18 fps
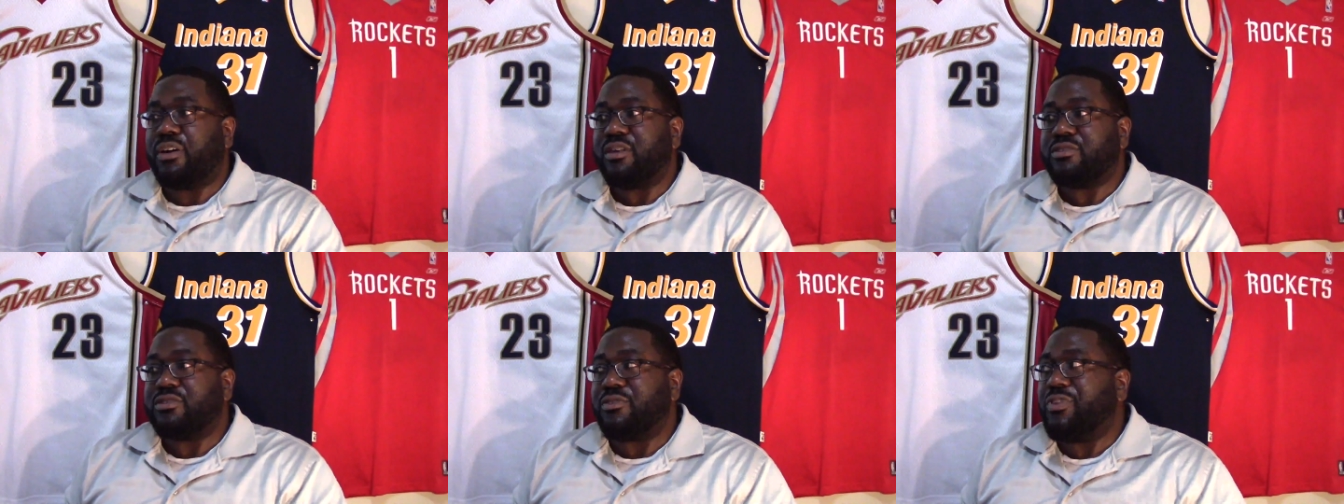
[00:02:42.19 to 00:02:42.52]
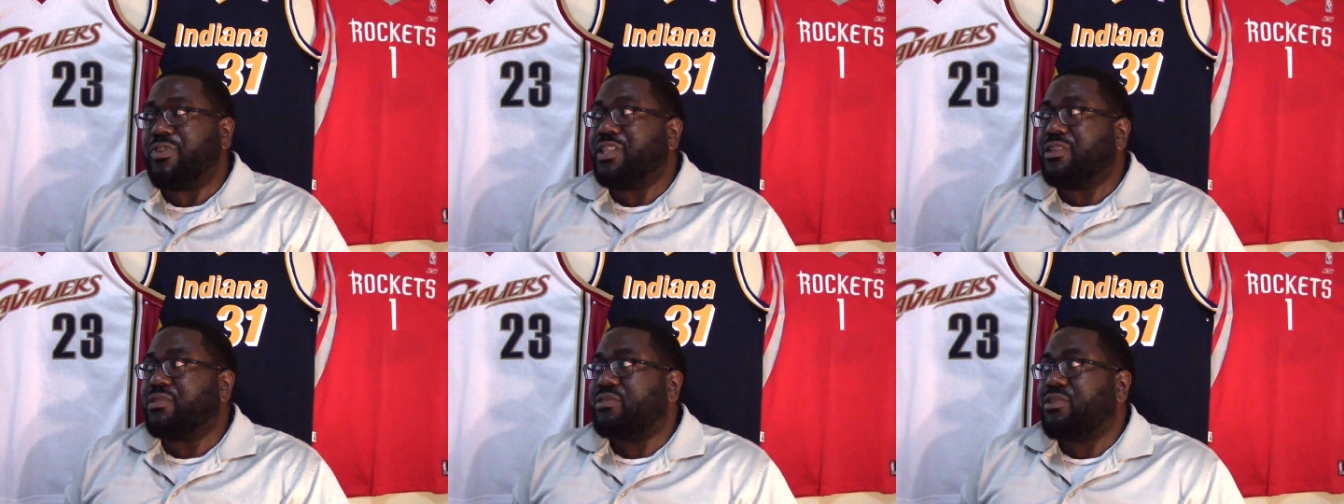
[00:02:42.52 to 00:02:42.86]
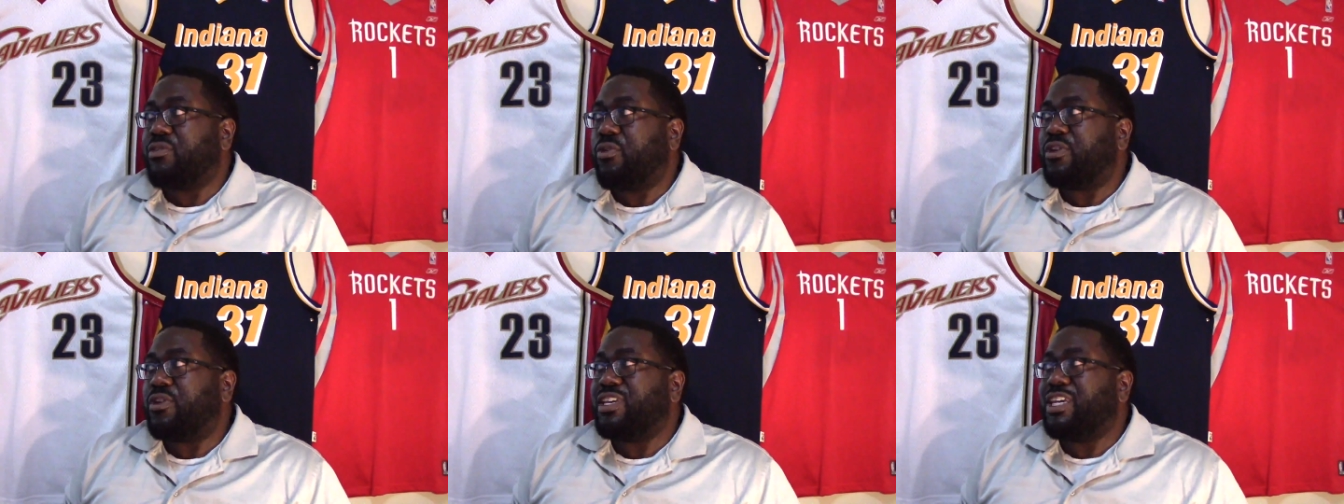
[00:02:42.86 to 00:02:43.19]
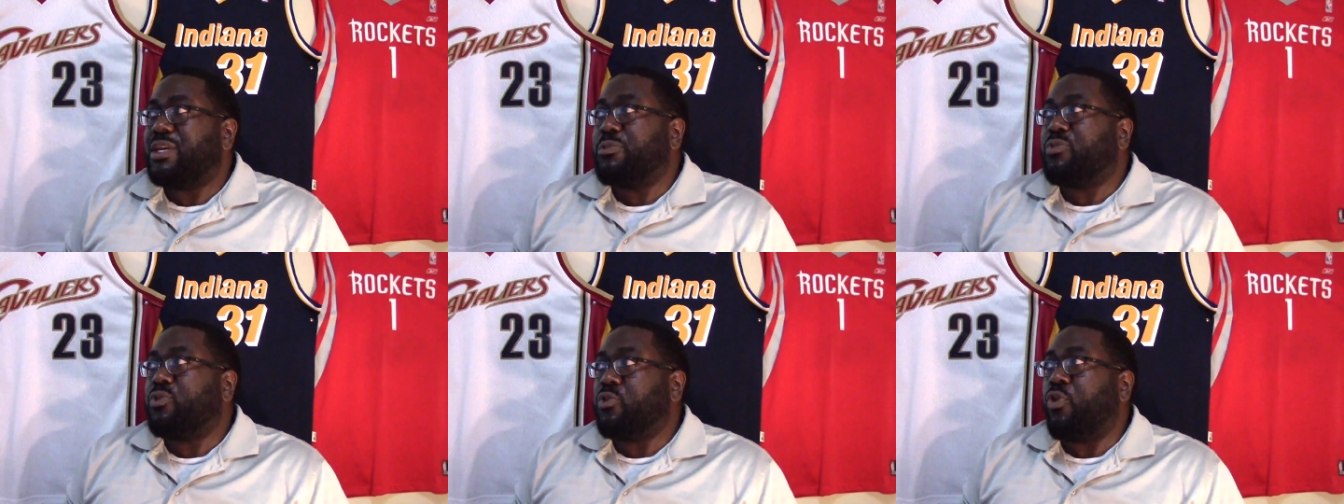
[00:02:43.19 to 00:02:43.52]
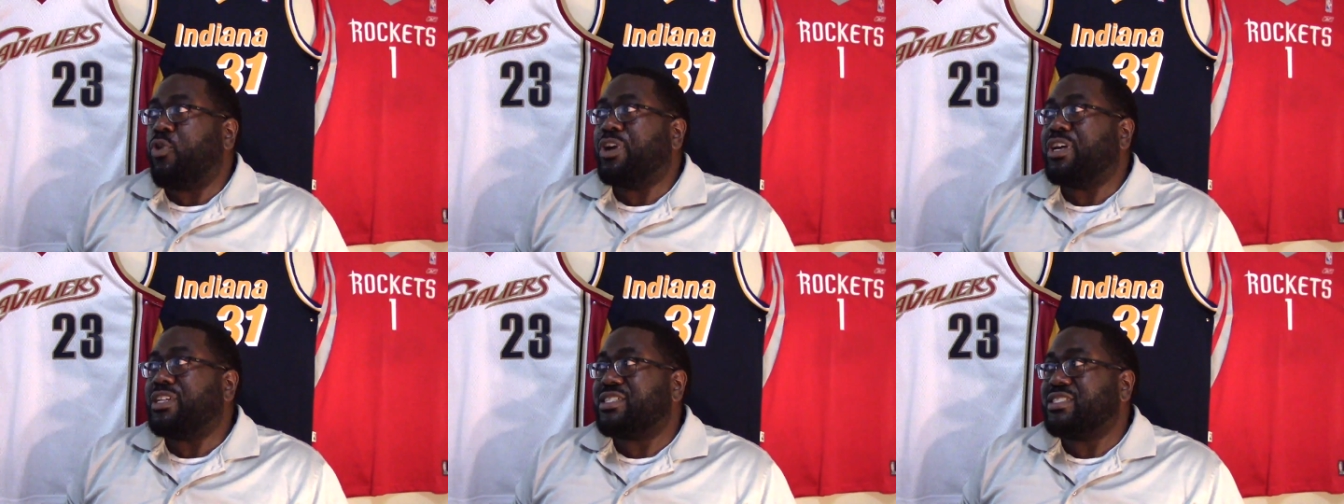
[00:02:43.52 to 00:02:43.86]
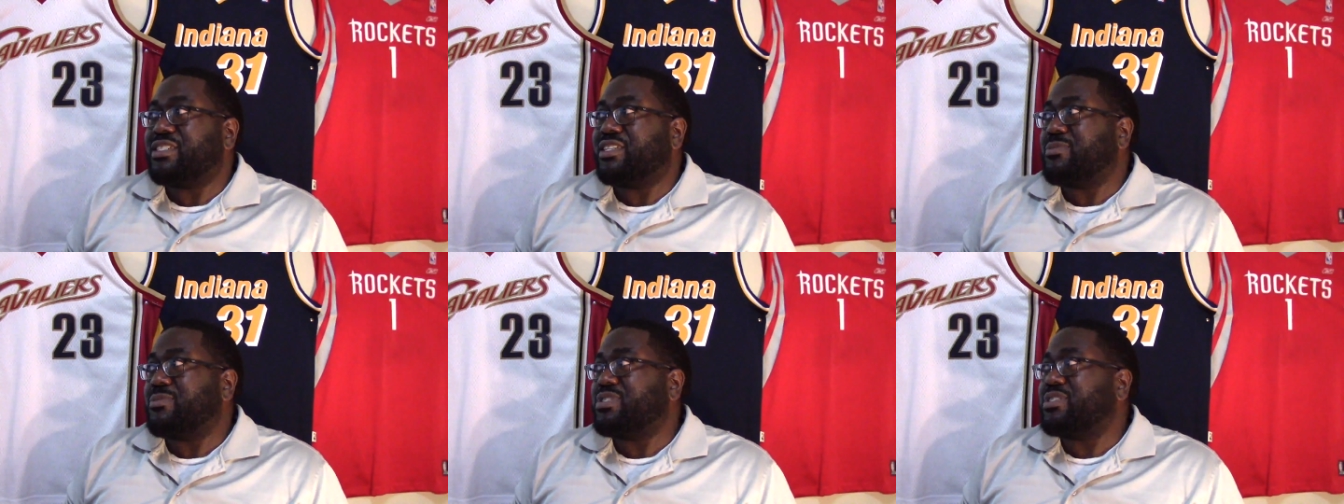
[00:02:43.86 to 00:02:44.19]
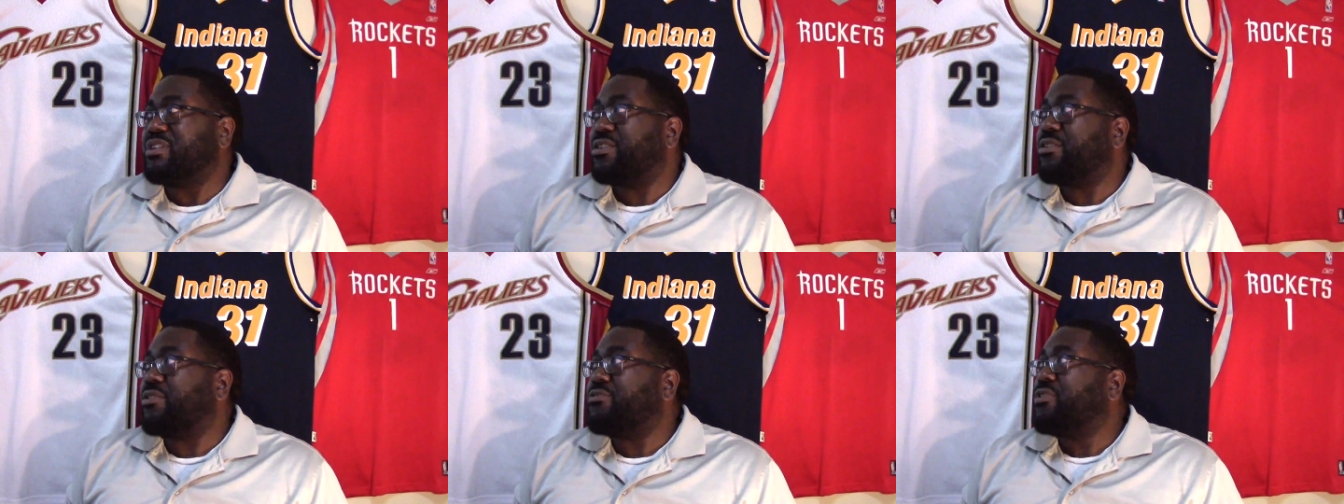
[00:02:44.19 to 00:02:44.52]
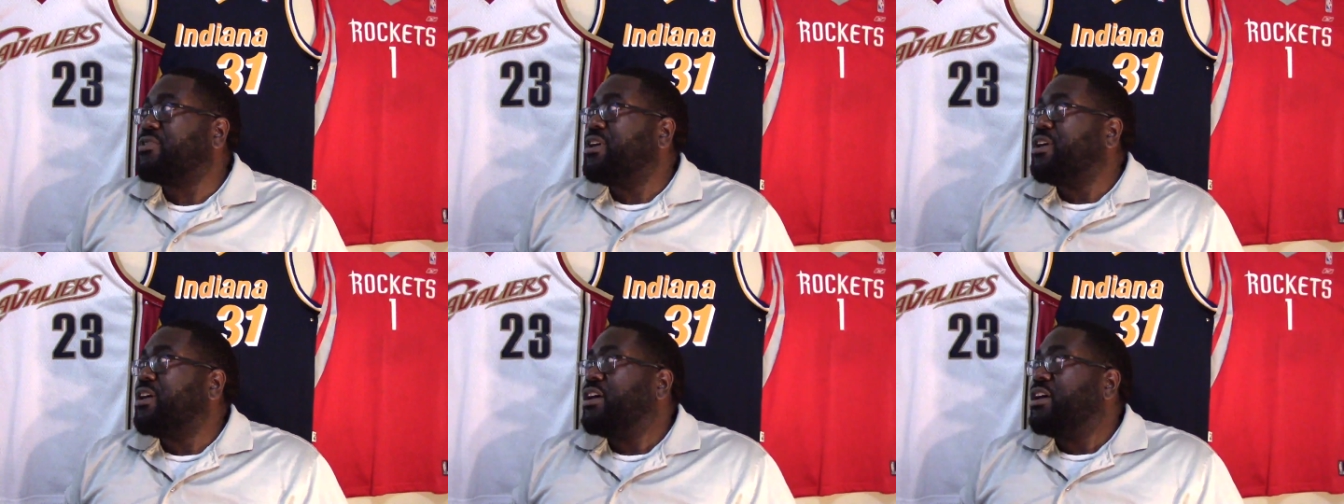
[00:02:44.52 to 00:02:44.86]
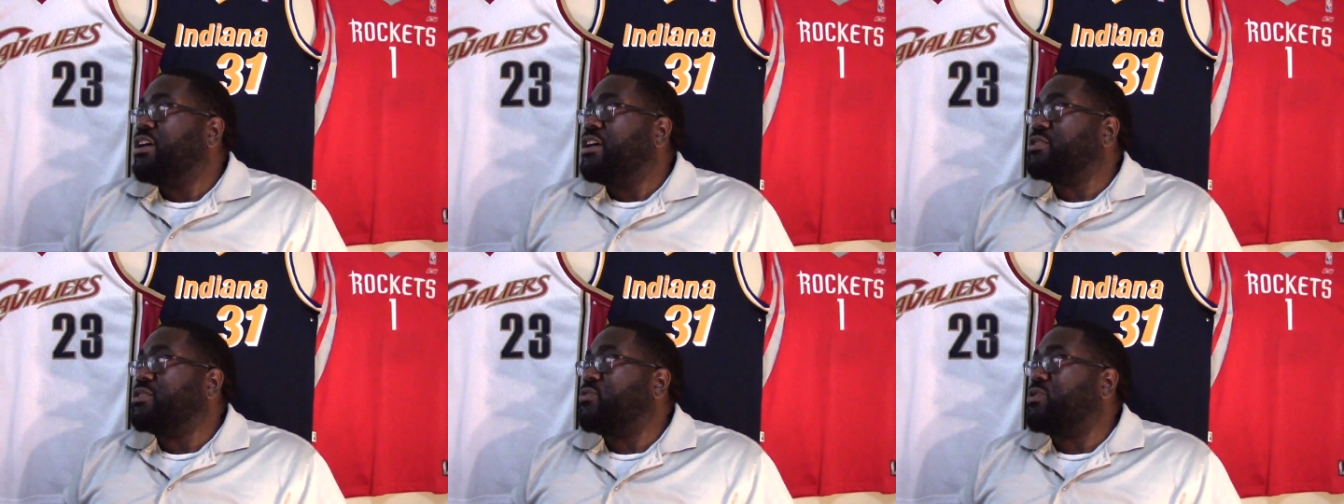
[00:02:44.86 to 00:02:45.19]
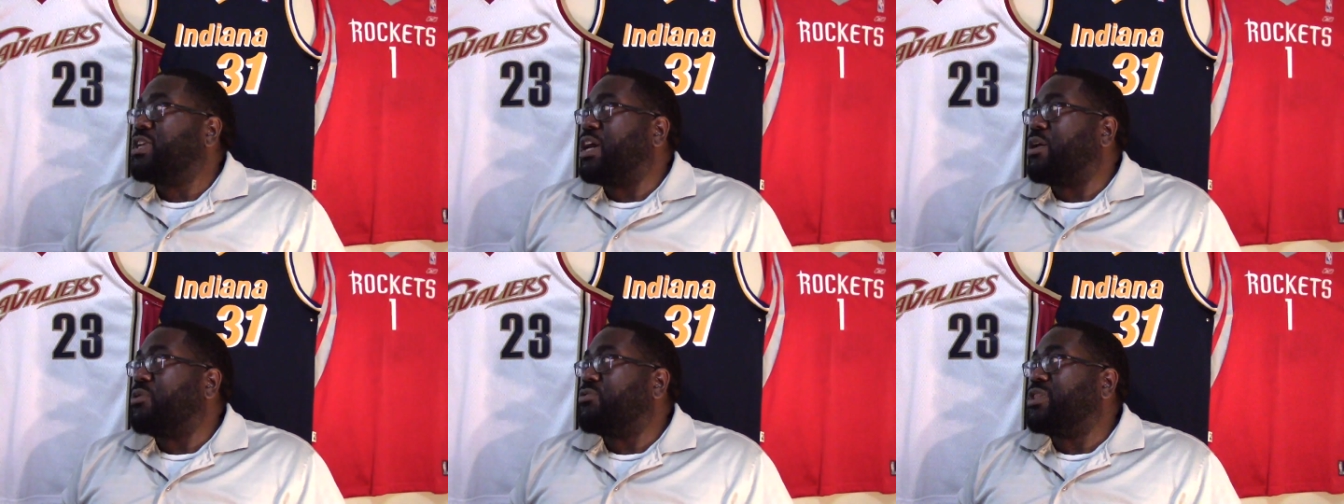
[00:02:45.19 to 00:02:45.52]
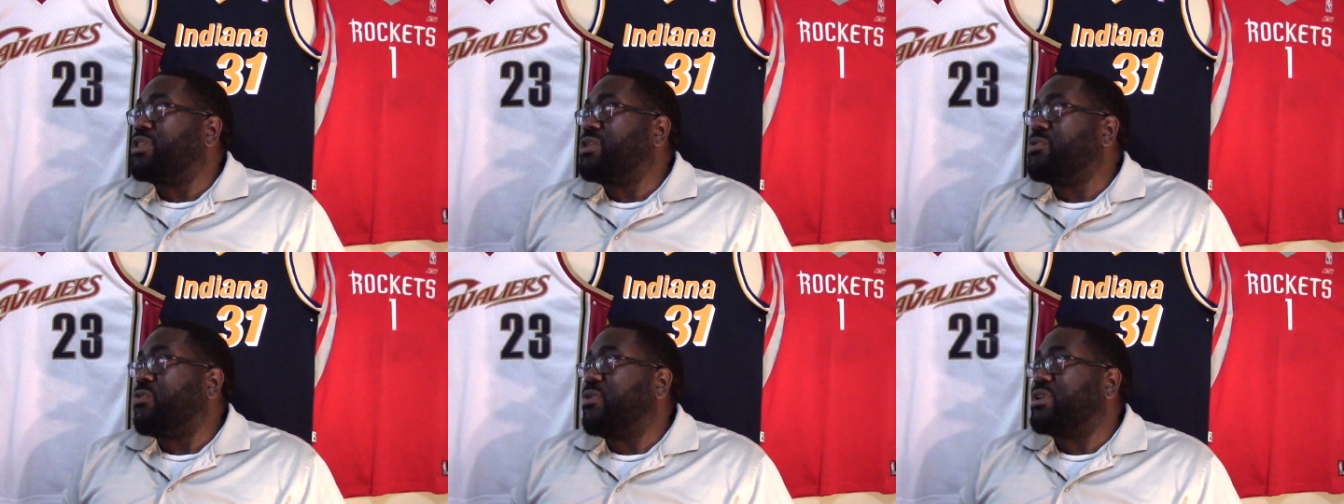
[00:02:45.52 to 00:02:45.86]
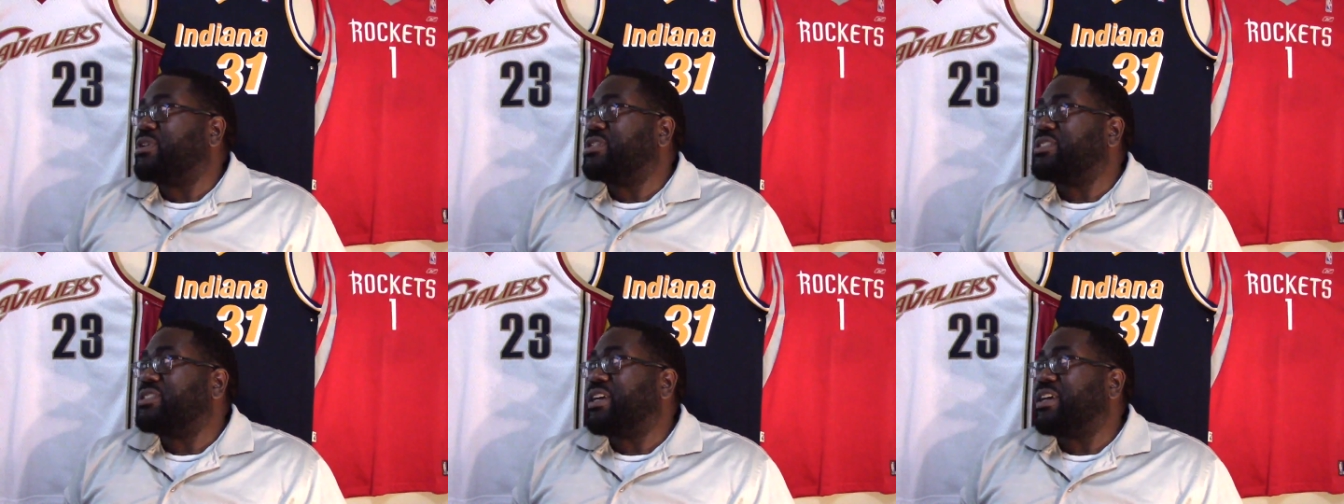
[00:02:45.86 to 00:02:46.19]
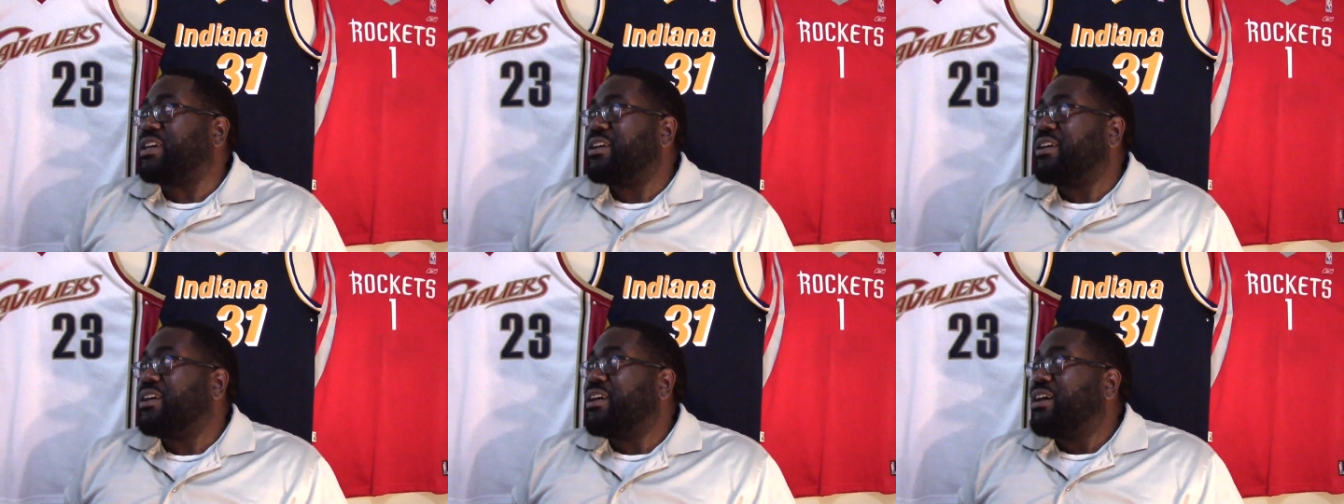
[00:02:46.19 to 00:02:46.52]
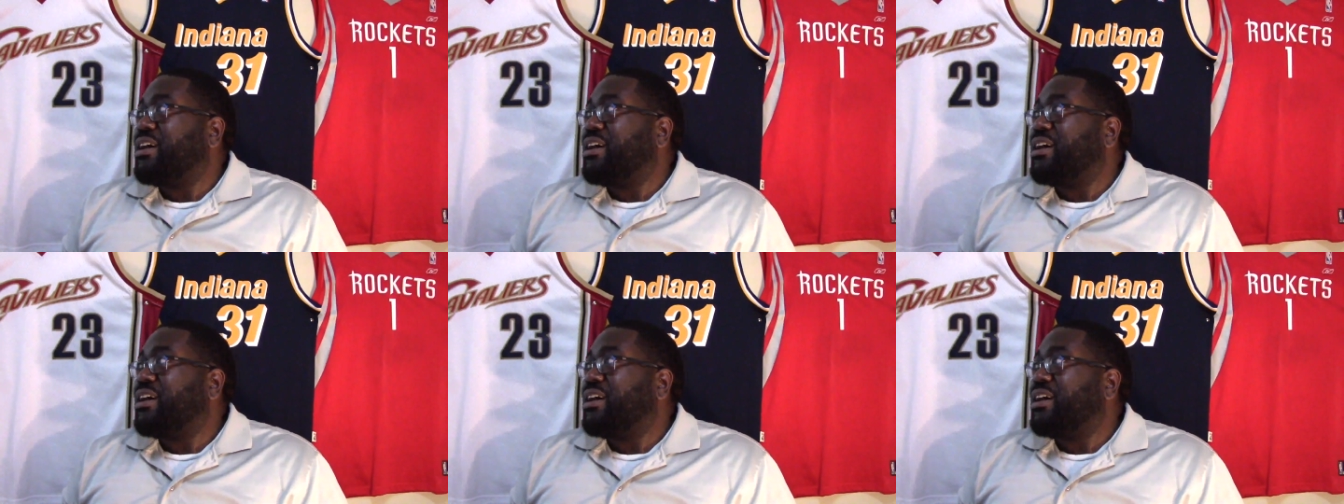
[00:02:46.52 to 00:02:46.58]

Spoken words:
develop or keep growing into himself is what I really want to say.